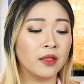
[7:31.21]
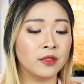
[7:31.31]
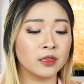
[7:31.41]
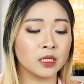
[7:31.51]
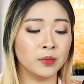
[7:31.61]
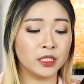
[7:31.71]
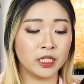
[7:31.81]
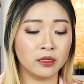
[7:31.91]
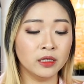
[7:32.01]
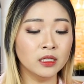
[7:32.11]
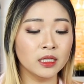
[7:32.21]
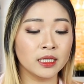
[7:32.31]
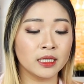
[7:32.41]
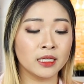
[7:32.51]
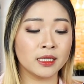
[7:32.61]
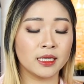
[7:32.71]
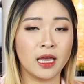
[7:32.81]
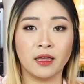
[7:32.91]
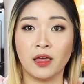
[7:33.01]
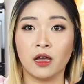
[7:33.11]
This material is
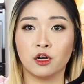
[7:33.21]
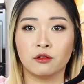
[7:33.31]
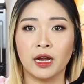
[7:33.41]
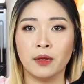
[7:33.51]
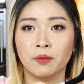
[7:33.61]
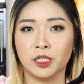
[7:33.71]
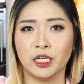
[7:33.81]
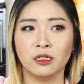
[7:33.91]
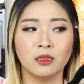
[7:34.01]
like that crepe material,